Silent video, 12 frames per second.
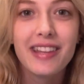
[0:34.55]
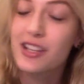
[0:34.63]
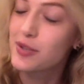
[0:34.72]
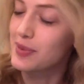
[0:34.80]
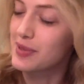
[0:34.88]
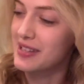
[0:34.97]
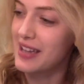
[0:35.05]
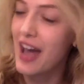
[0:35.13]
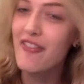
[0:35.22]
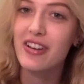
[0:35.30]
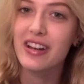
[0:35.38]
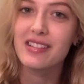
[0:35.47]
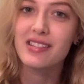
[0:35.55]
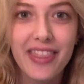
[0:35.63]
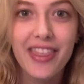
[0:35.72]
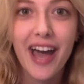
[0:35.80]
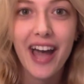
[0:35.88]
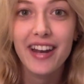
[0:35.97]
This was the evidence
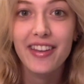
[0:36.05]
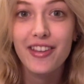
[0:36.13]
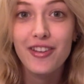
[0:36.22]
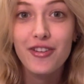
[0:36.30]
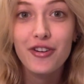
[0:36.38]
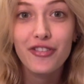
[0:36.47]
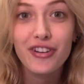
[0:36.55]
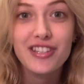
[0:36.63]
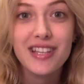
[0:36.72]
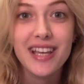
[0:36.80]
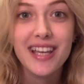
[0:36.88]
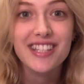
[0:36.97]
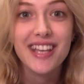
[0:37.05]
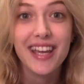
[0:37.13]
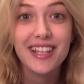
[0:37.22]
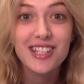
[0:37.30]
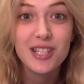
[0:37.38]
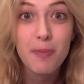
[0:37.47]
that the universe is
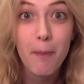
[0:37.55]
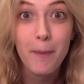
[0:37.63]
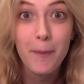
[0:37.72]
expanding.